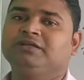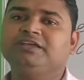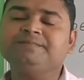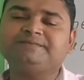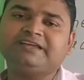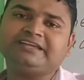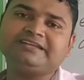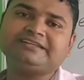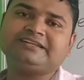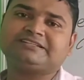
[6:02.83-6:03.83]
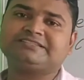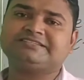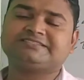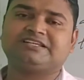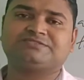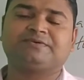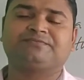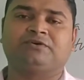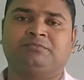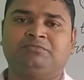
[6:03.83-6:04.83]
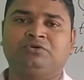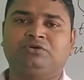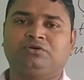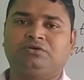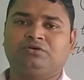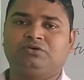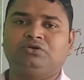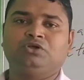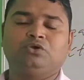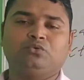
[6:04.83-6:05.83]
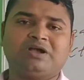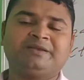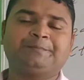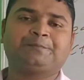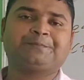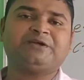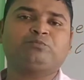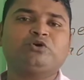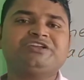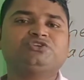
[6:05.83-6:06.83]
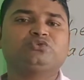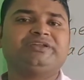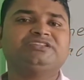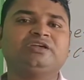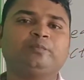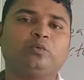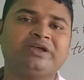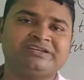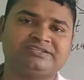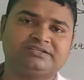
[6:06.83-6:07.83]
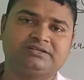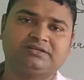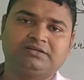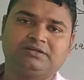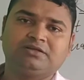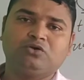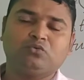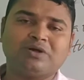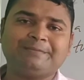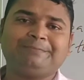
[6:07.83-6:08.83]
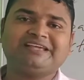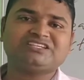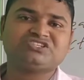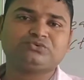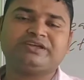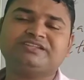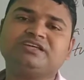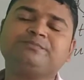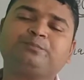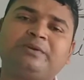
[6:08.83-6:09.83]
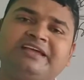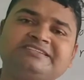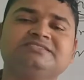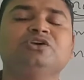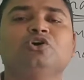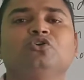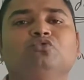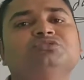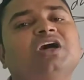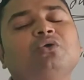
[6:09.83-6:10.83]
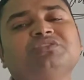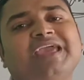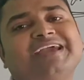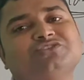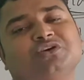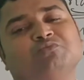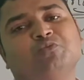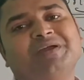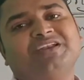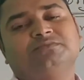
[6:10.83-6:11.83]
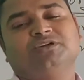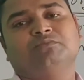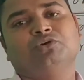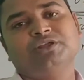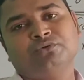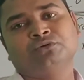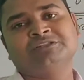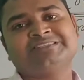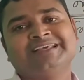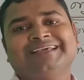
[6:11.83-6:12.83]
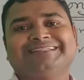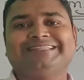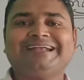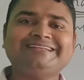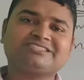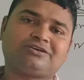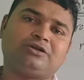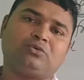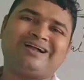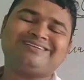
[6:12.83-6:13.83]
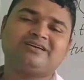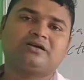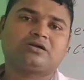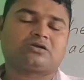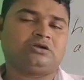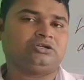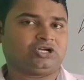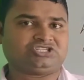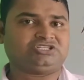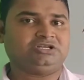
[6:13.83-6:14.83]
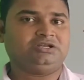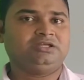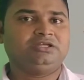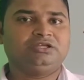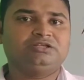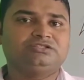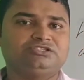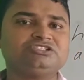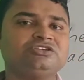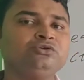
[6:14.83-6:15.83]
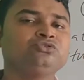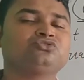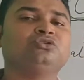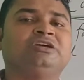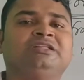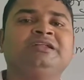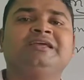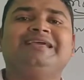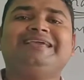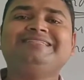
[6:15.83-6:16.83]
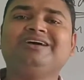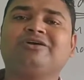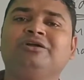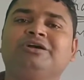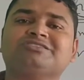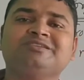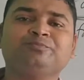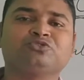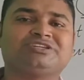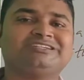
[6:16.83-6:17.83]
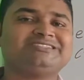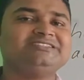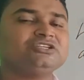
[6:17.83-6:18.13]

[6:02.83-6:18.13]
if the heat energy is transferred from one point to another point, one place to another place without the actual movement of the molecules, that is called what? Conduction. Just to show that in the conduction process,